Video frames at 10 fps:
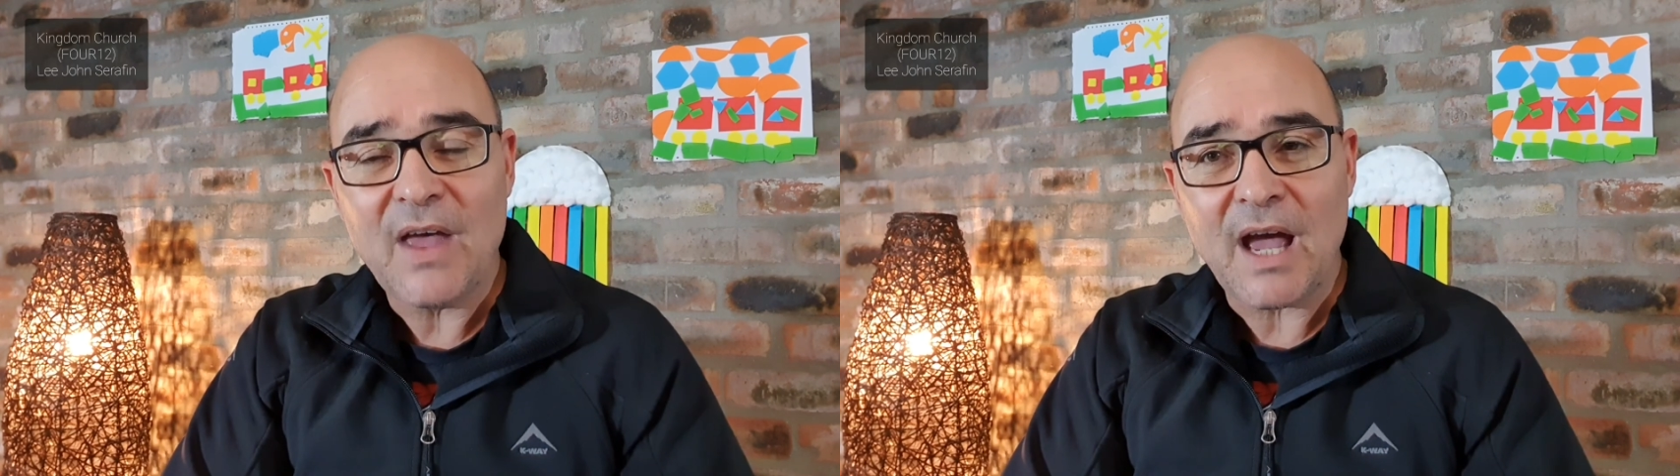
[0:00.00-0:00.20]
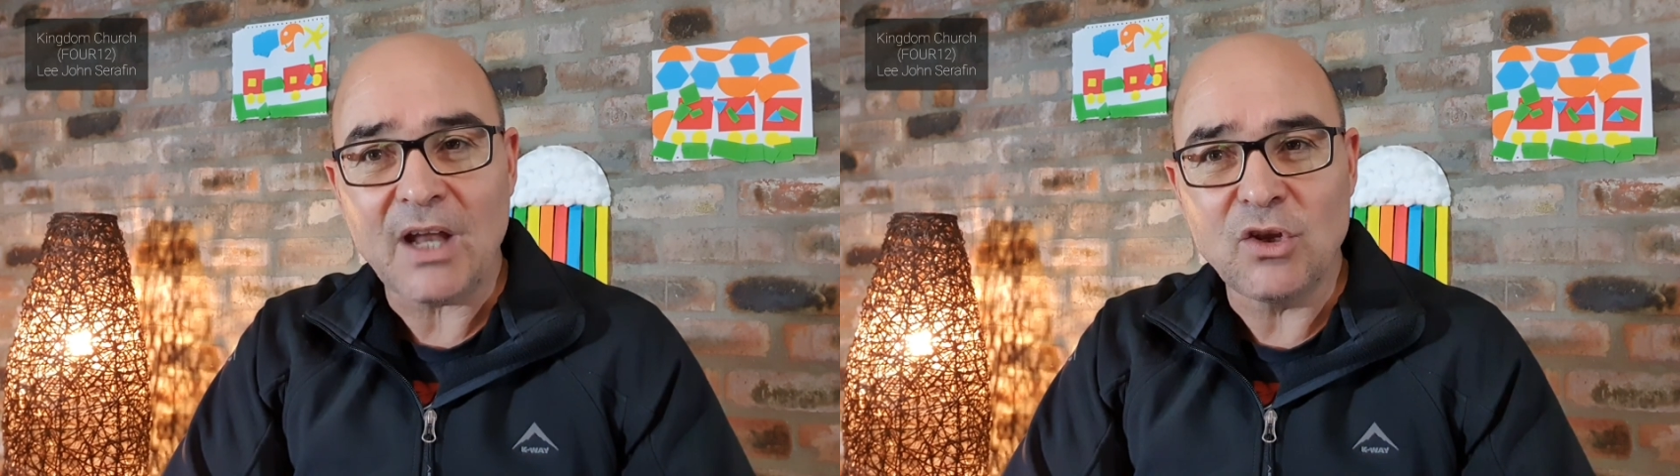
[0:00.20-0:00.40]

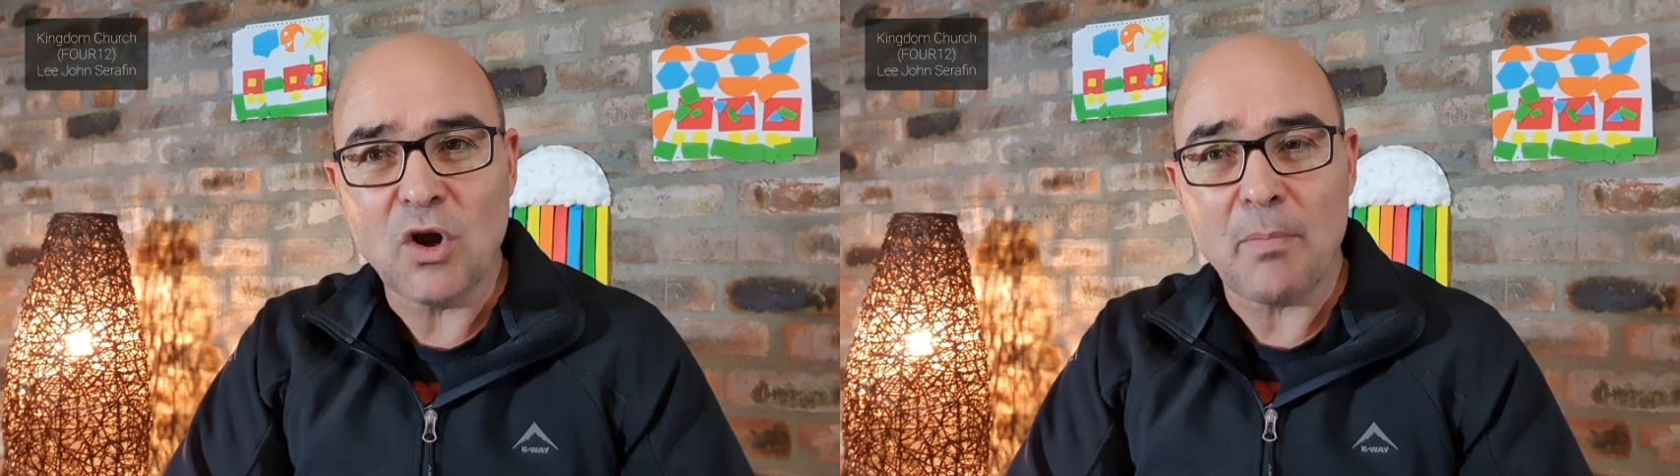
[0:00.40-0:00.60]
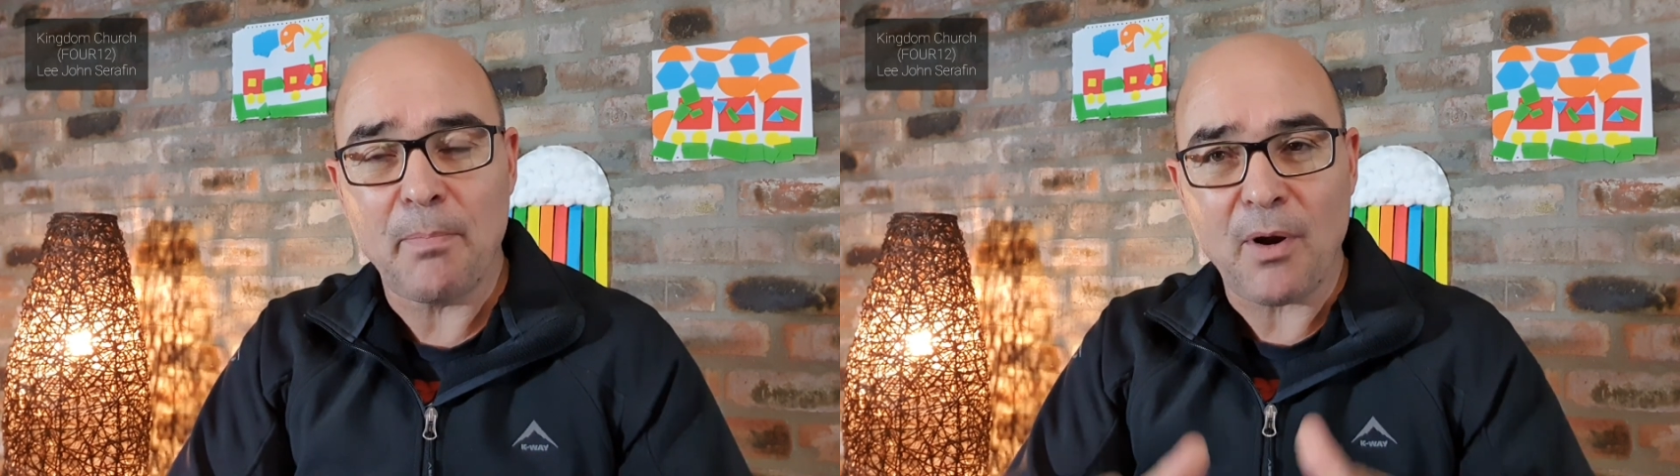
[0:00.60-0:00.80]
and you
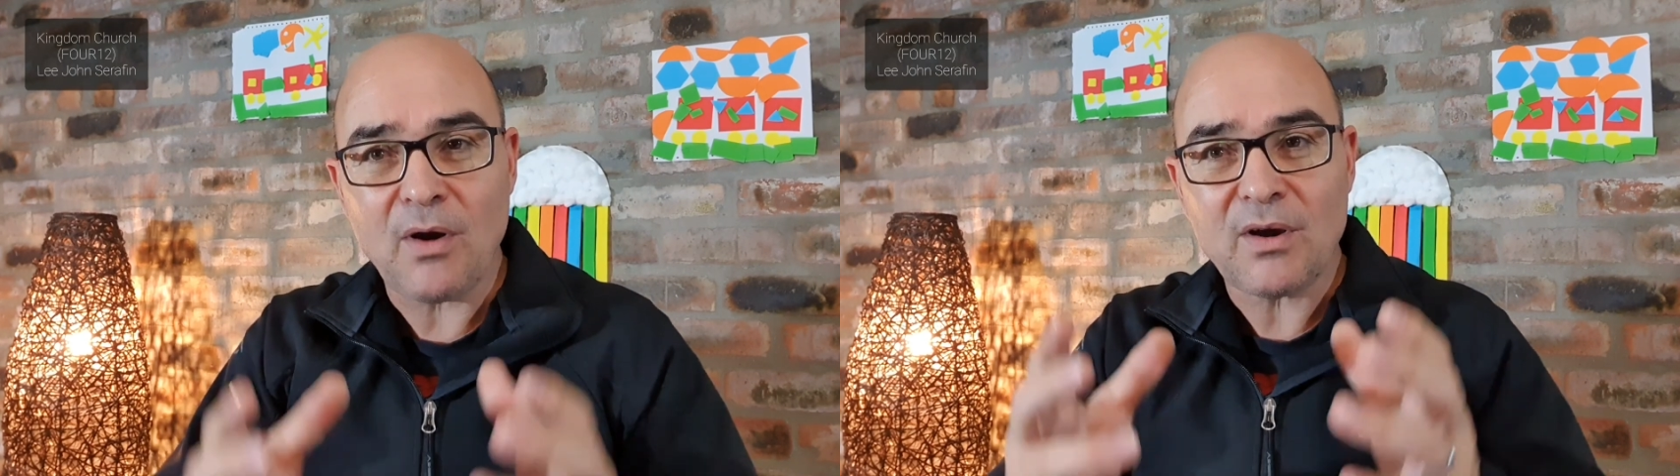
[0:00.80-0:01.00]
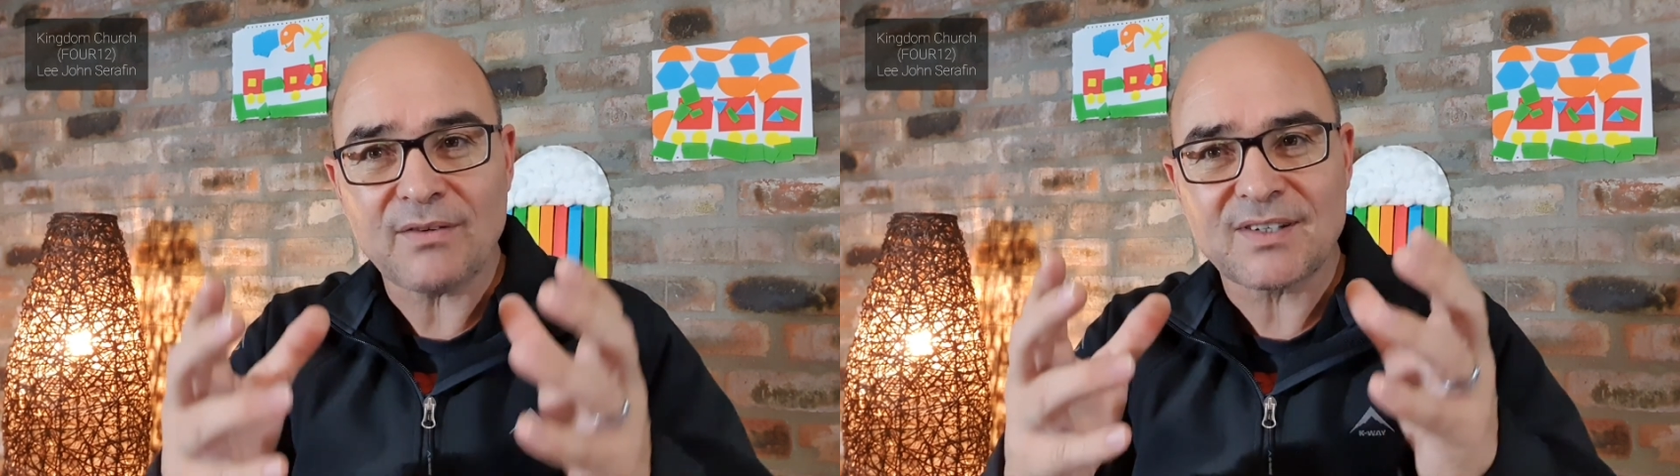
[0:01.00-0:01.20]
are
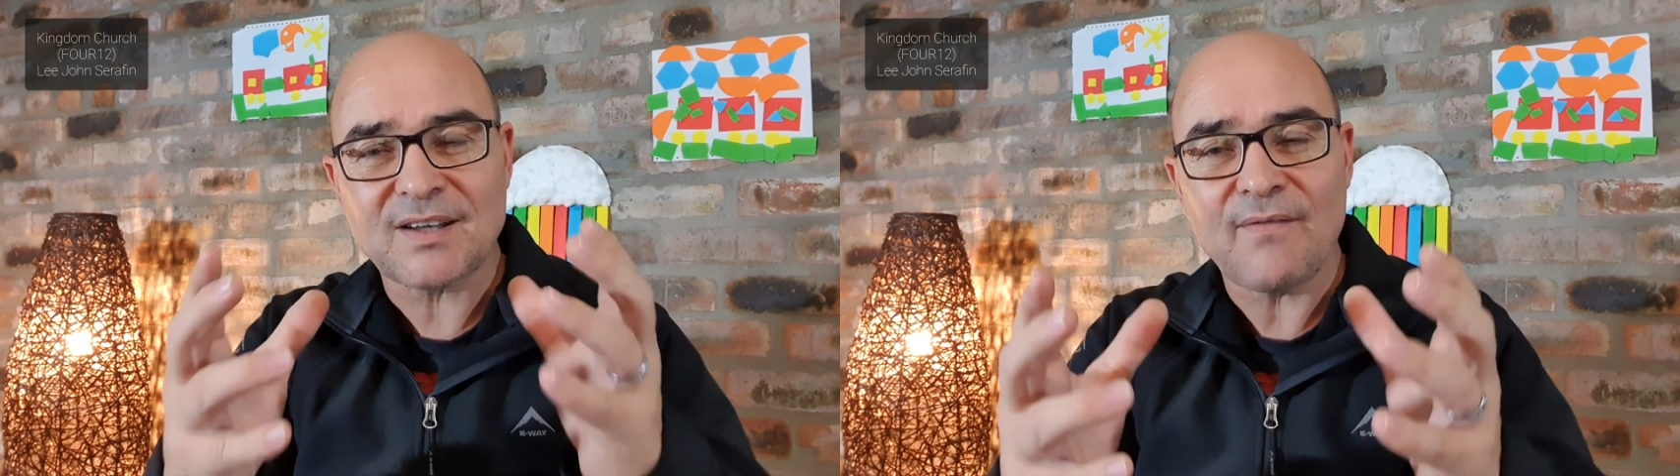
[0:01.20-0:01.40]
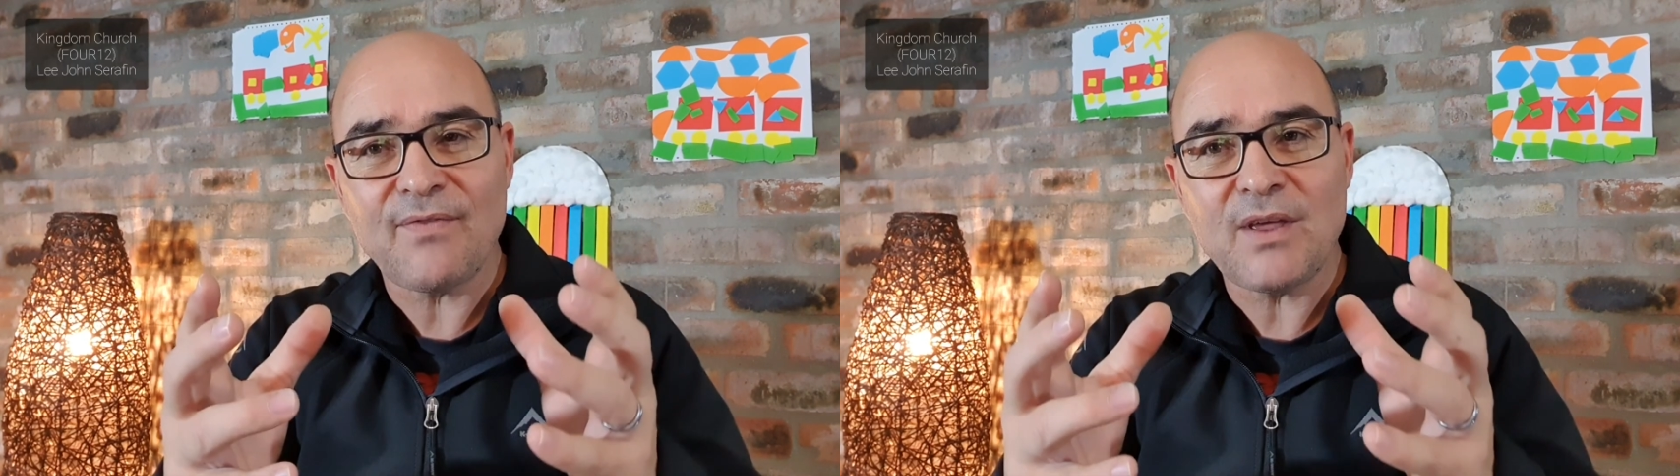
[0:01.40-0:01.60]
part of
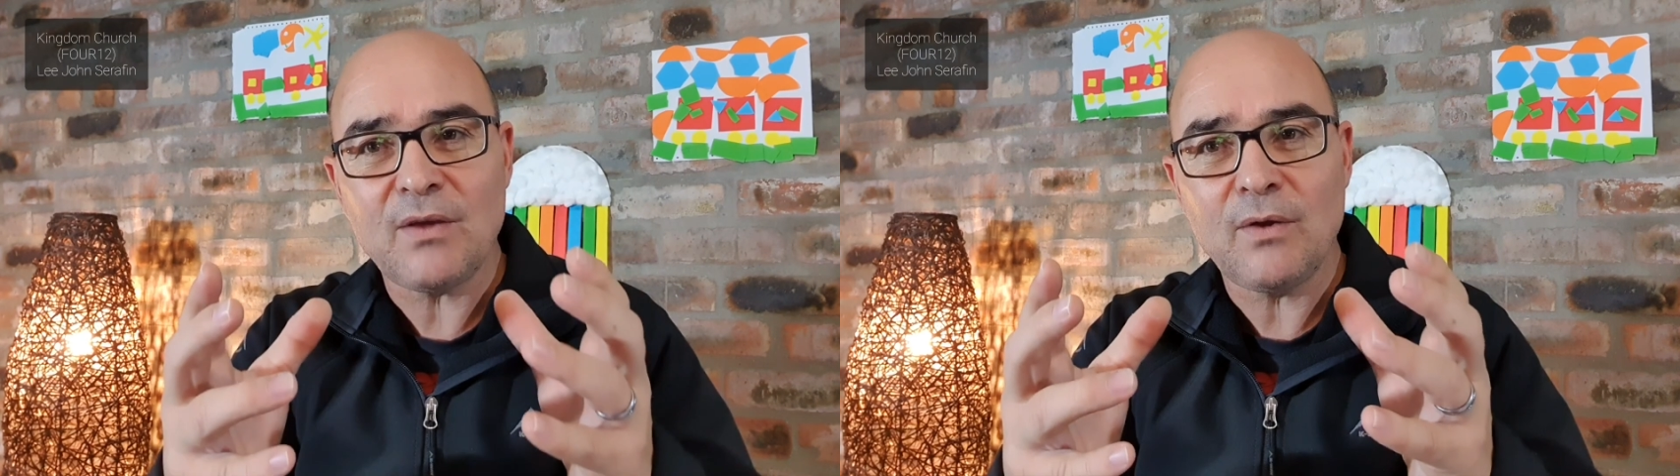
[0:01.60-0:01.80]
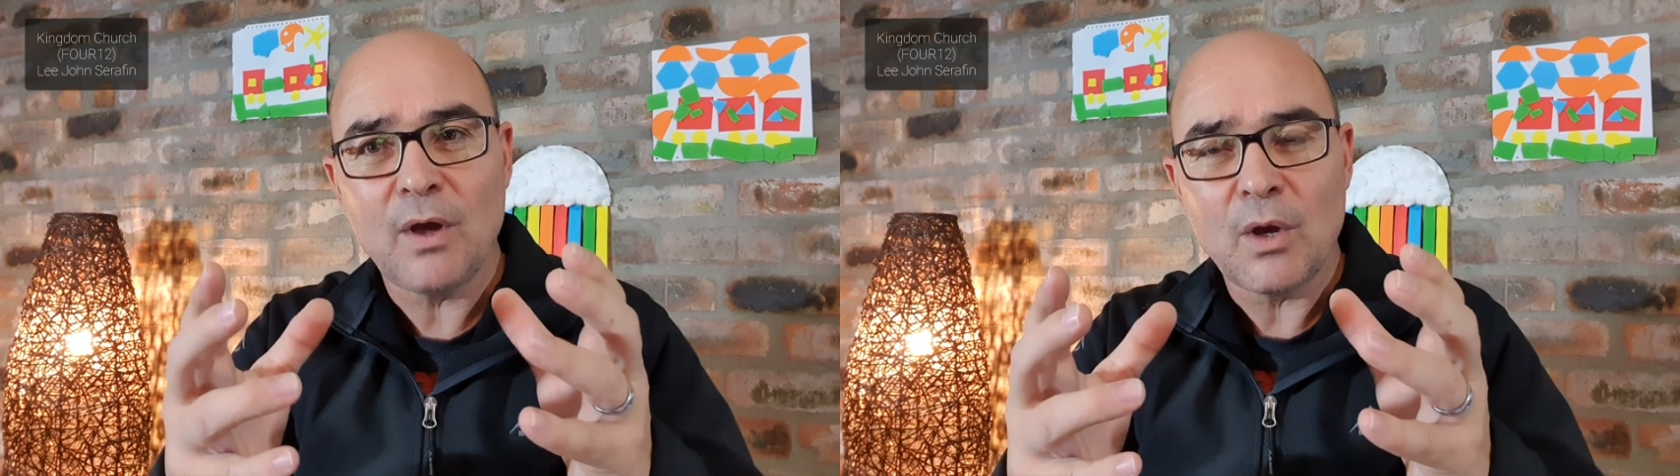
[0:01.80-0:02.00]

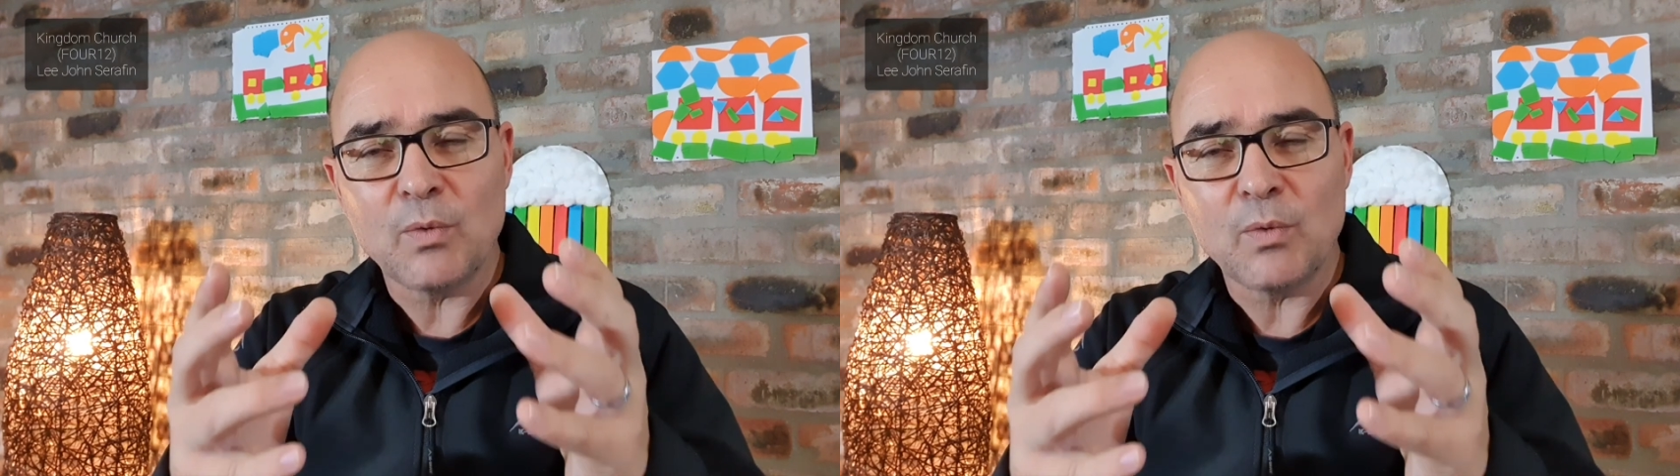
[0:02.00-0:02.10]
something